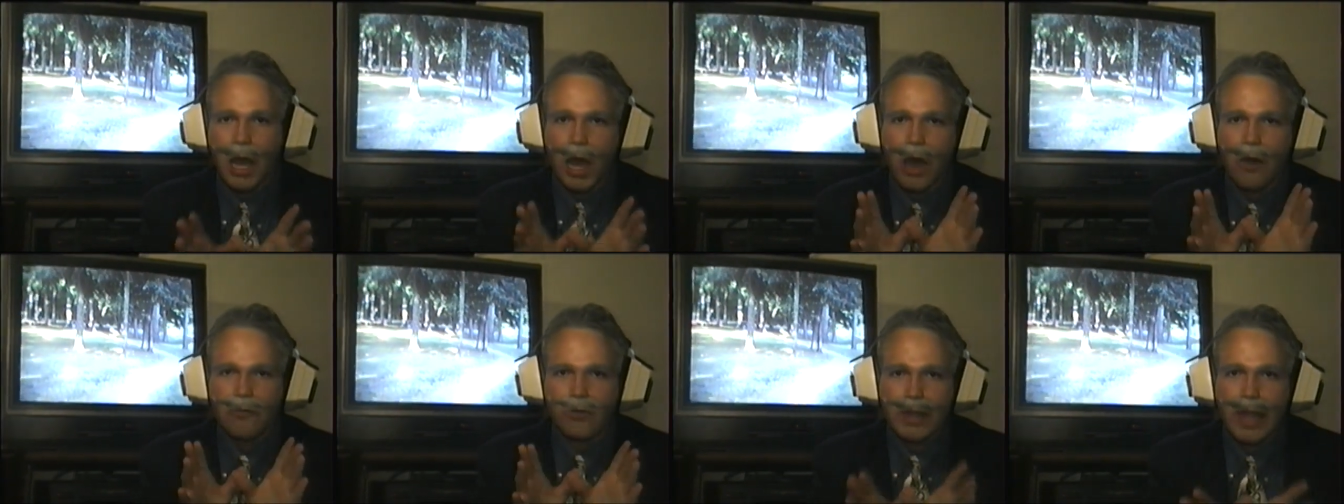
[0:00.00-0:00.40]

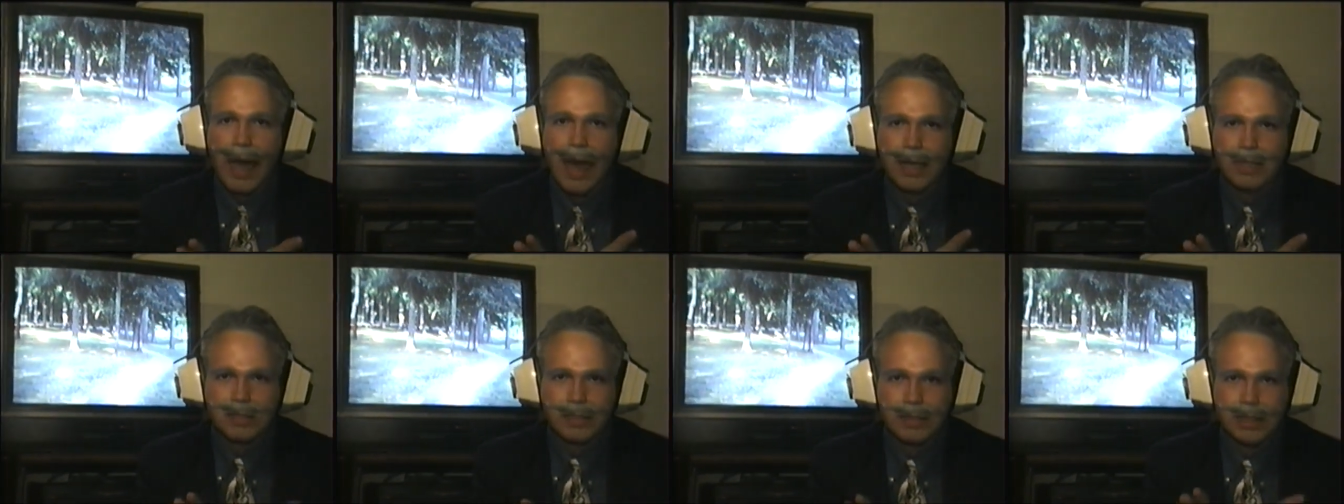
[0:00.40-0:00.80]
of
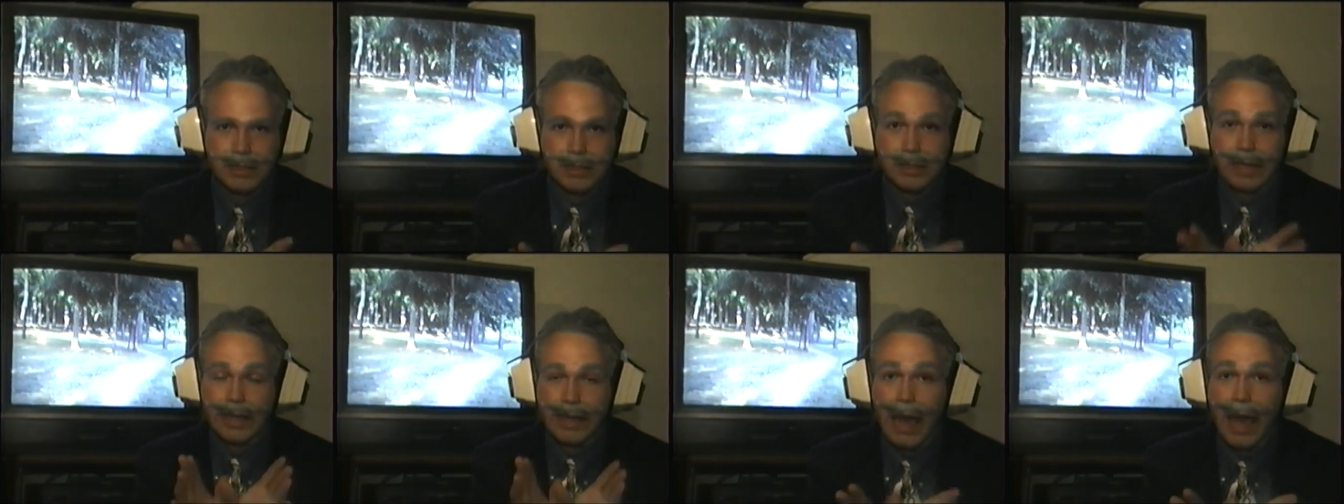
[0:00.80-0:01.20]

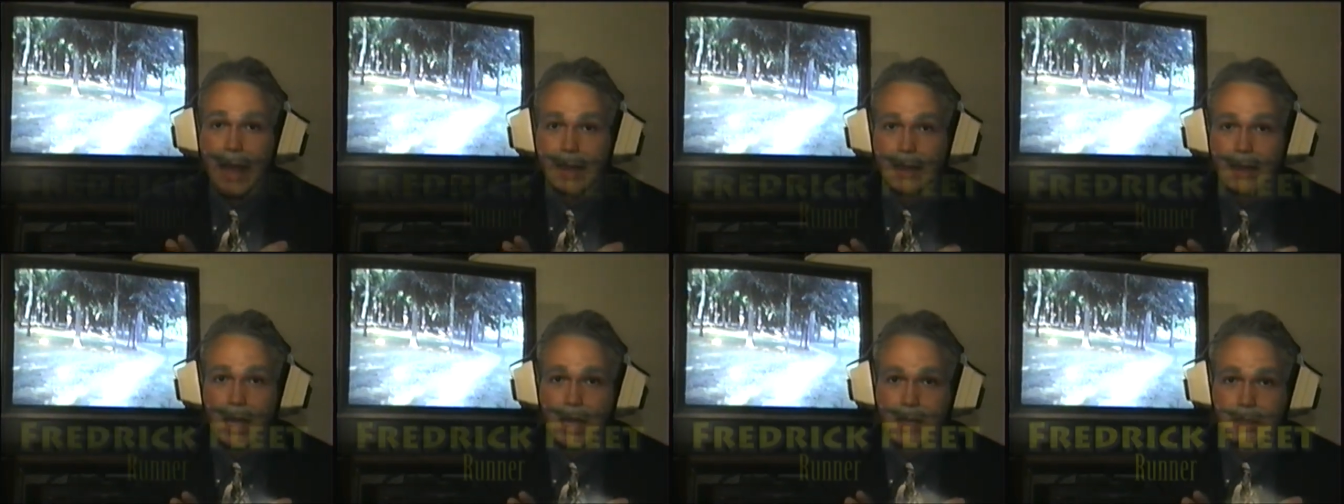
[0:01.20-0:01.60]

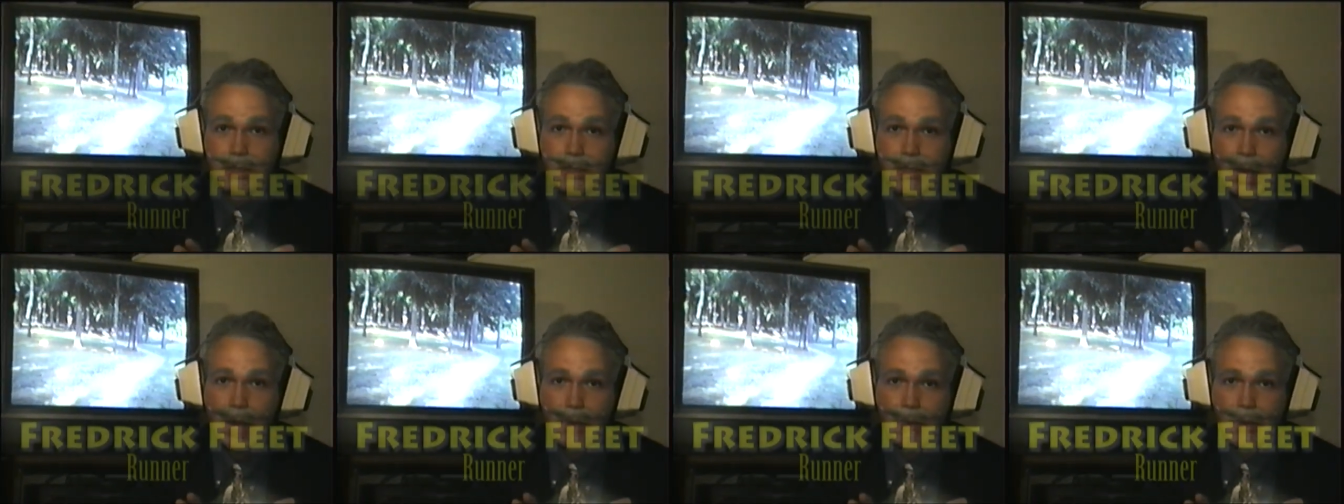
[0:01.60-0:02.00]

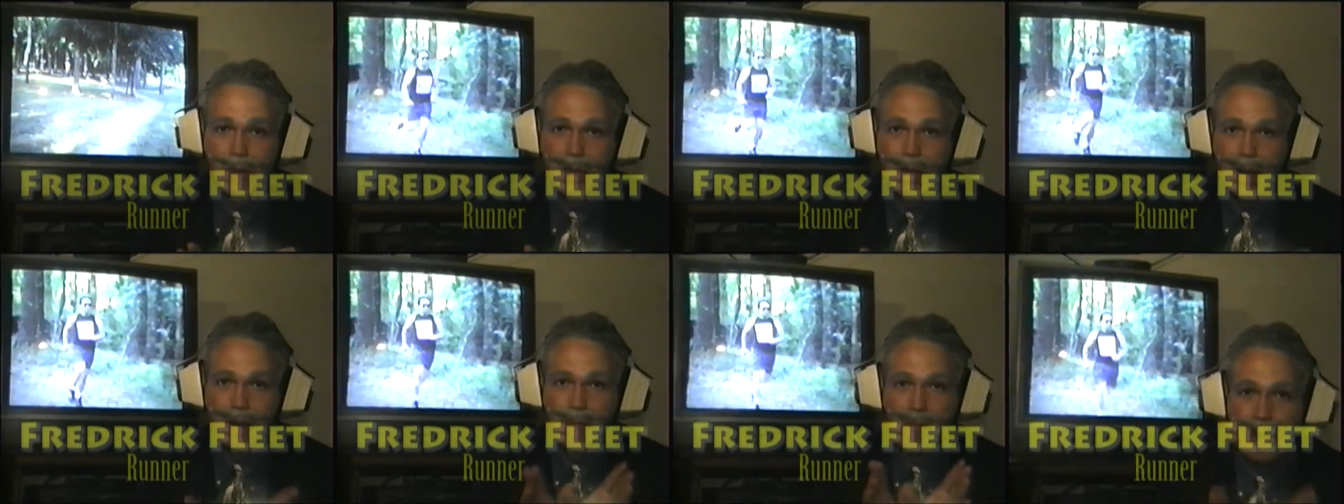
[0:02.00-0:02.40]
champion
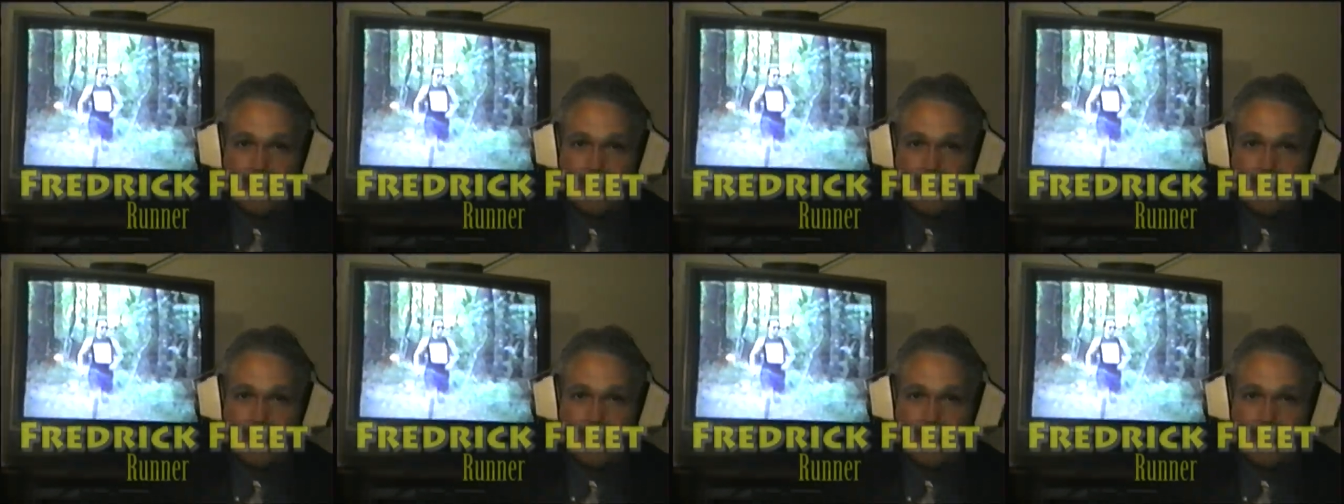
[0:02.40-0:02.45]
and